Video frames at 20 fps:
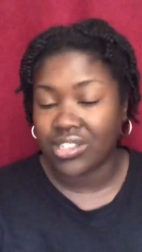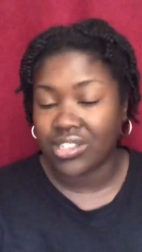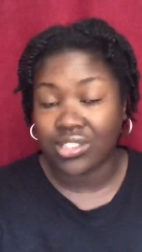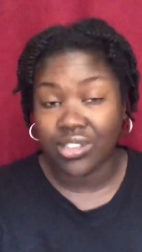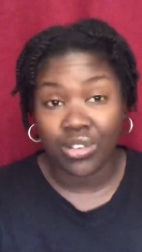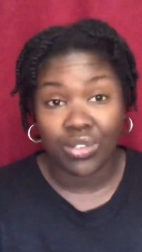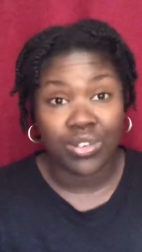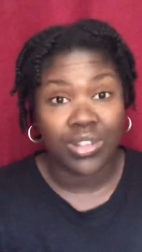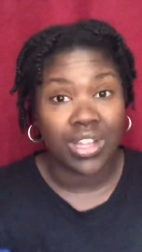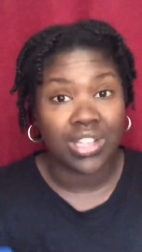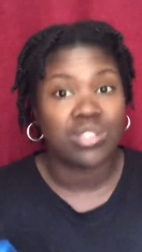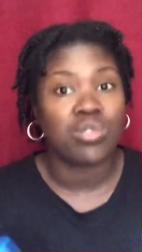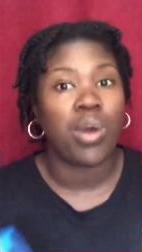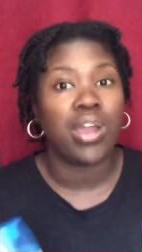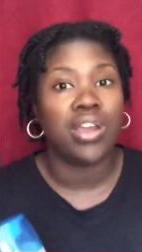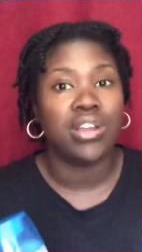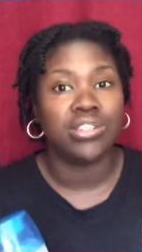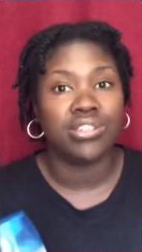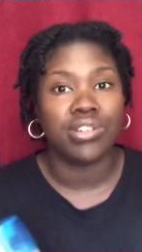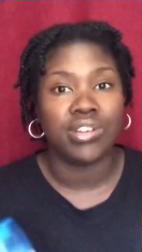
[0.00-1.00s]
So that's
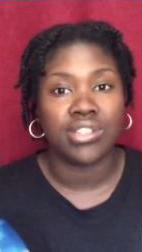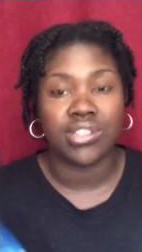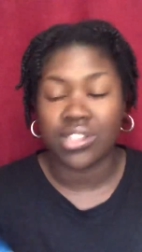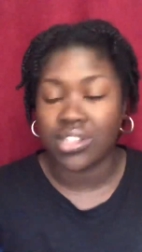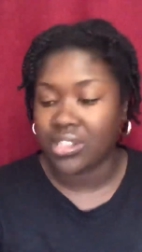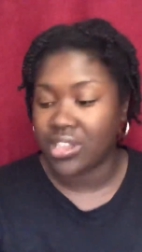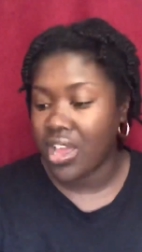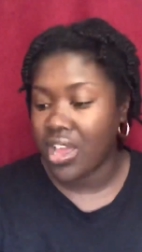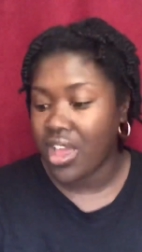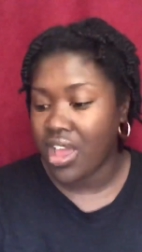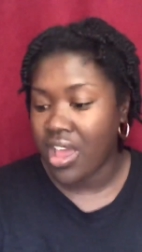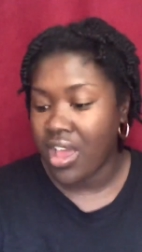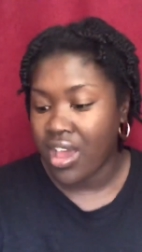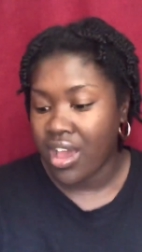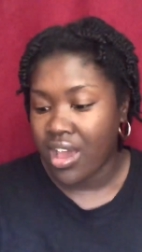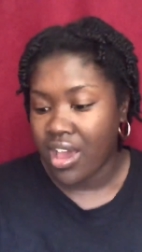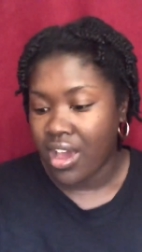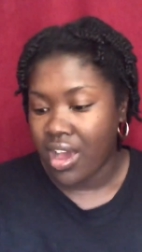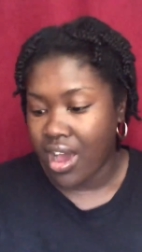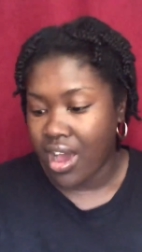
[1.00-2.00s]
quite interesting.
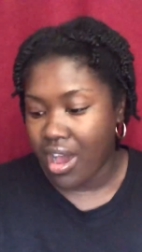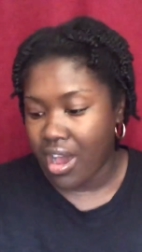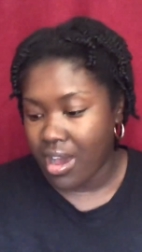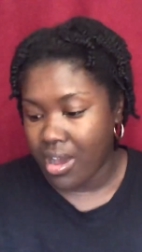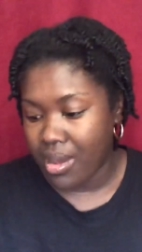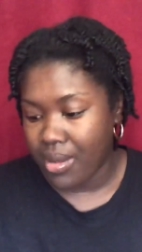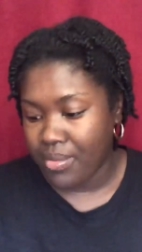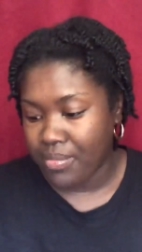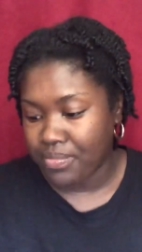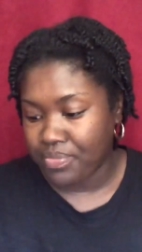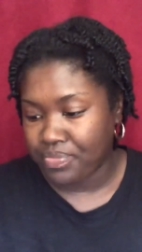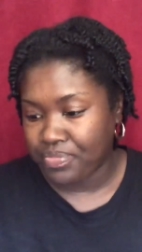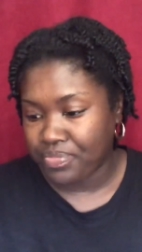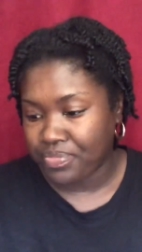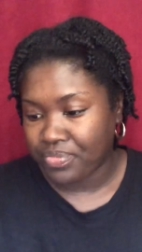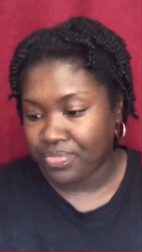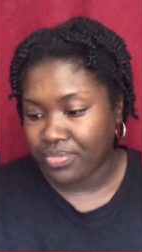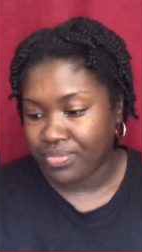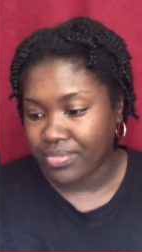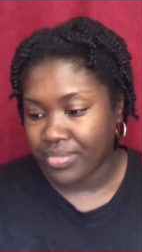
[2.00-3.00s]
Um,
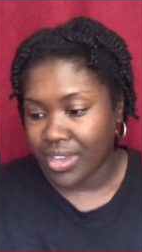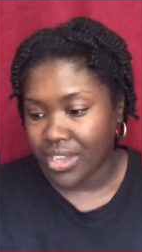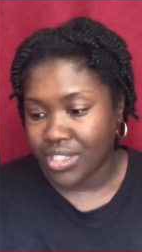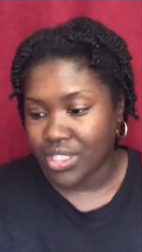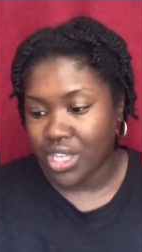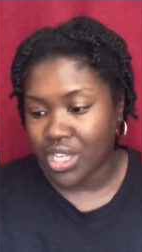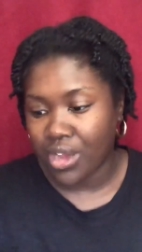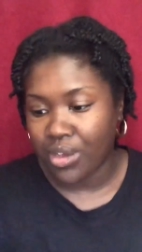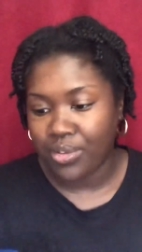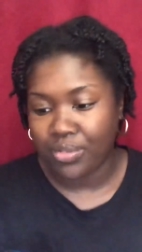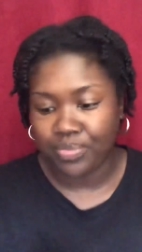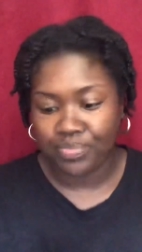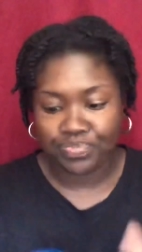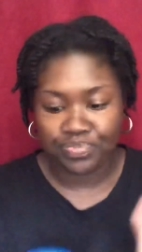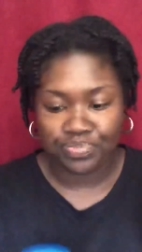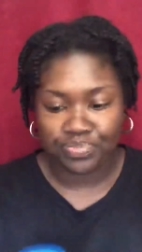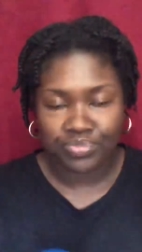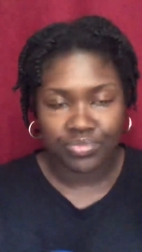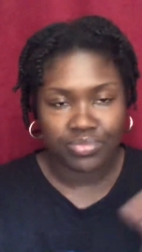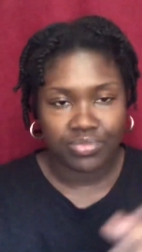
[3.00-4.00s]
so
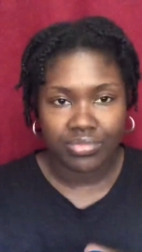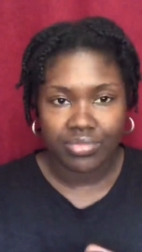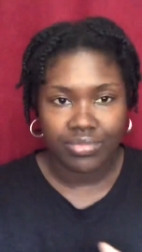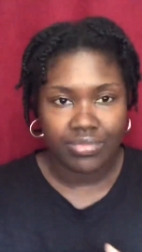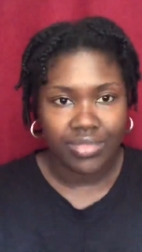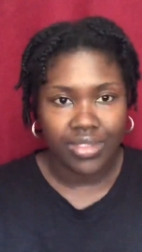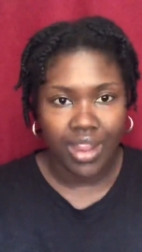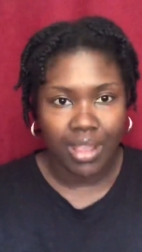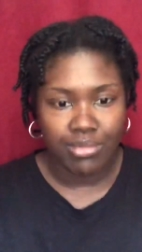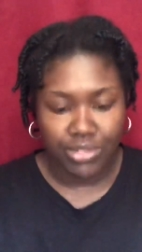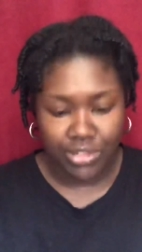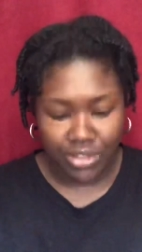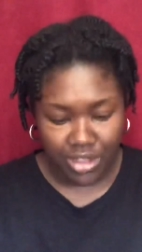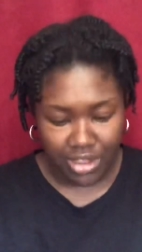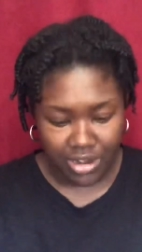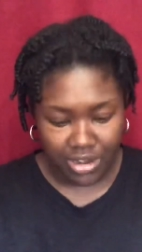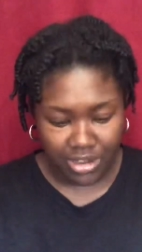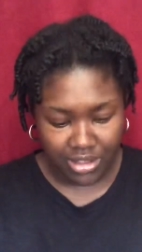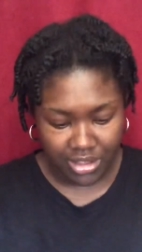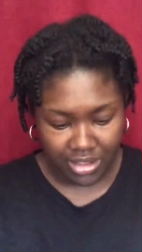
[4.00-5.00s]
I'm just
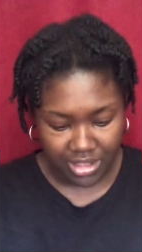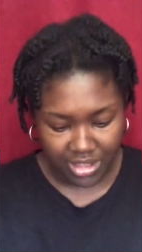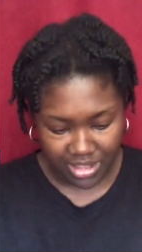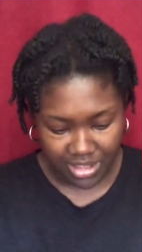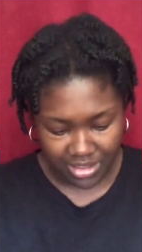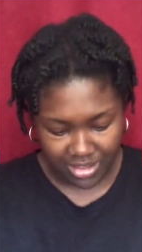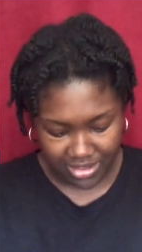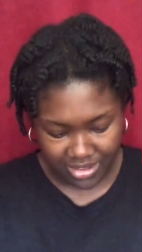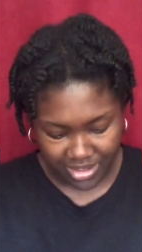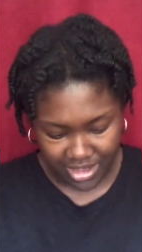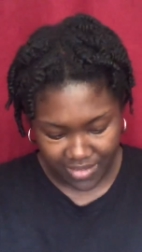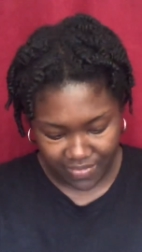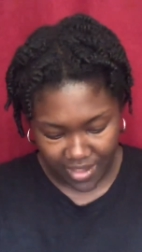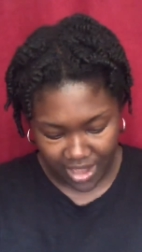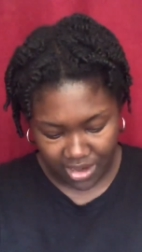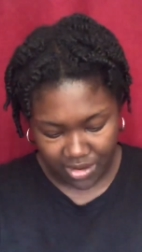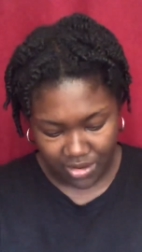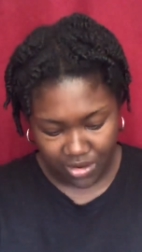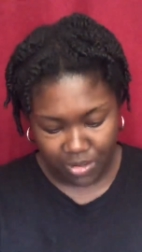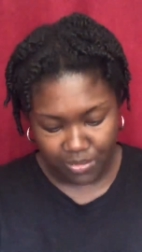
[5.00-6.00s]
gonna see if I
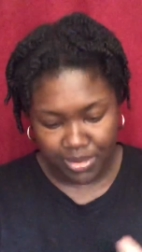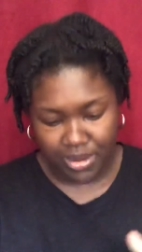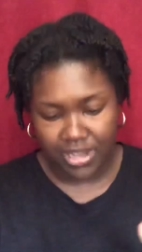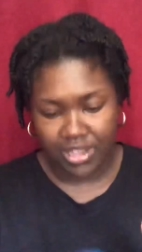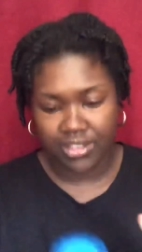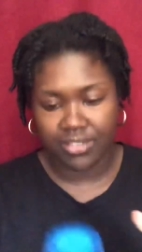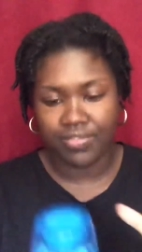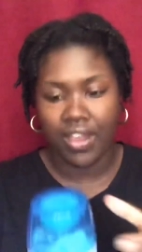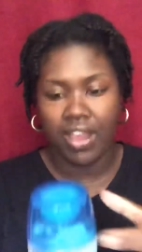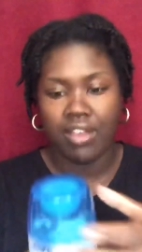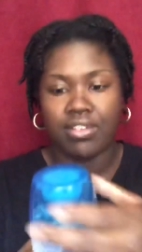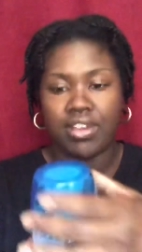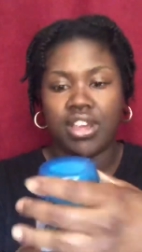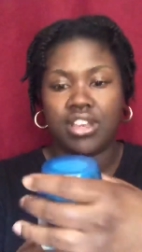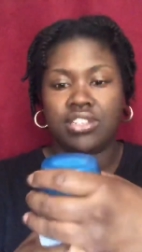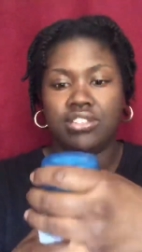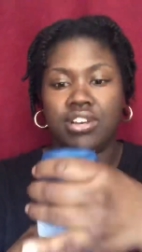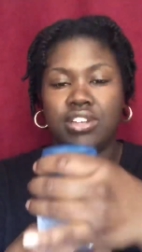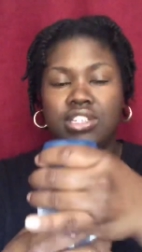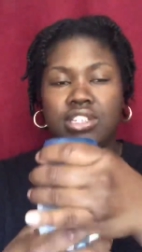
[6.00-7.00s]
can open this. Very
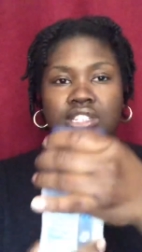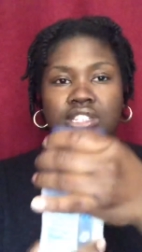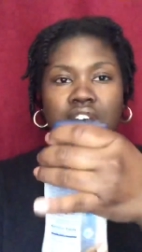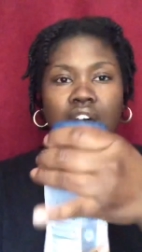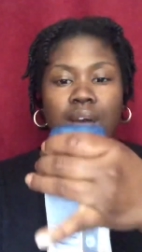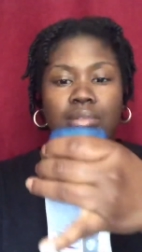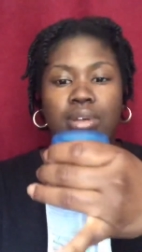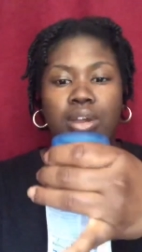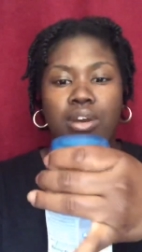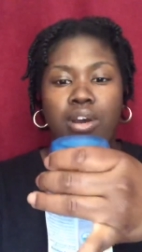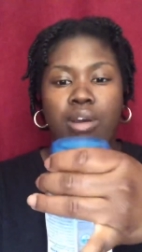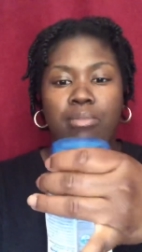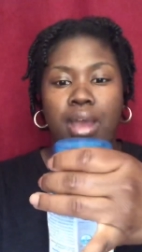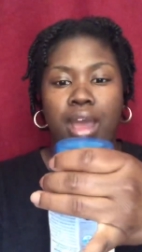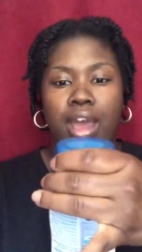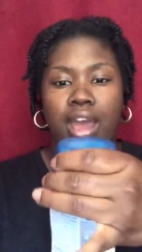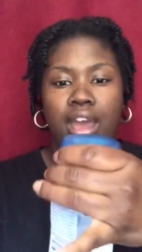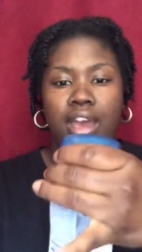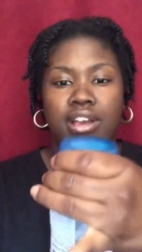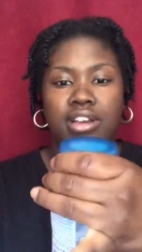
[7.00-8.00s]
interesting top that caught
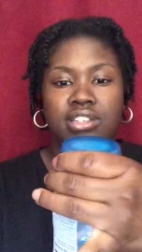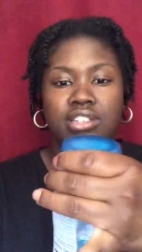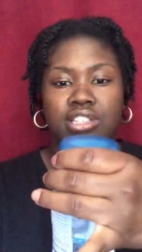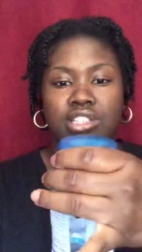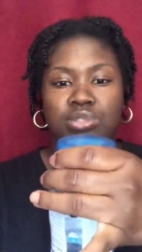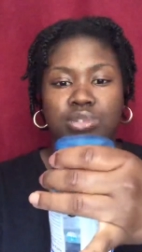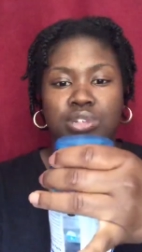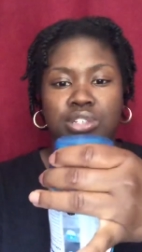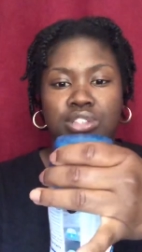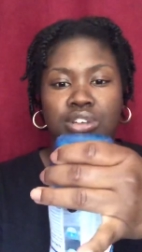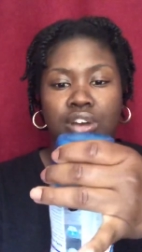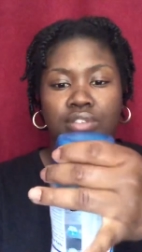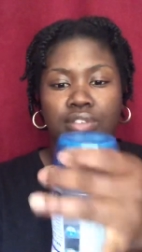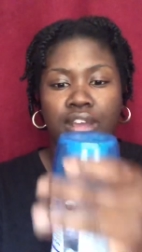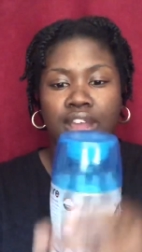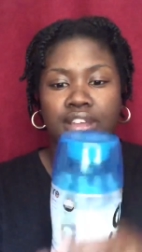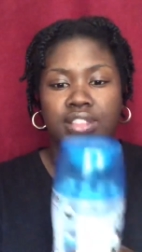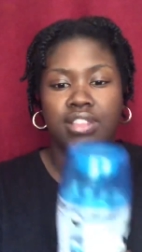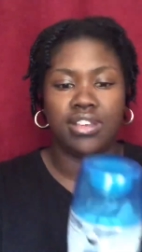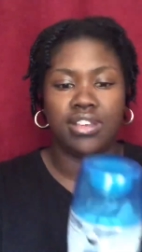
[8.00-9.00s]
my eye because it twists off
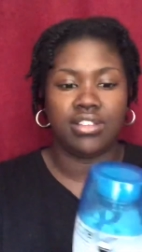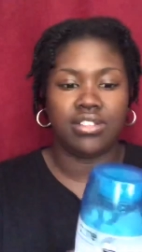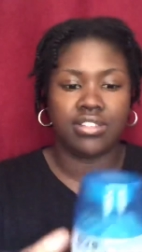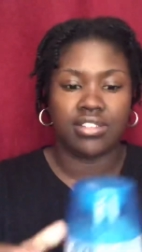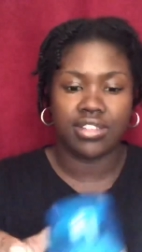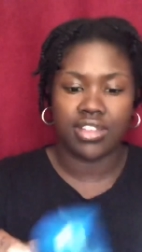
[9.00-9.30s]
like this.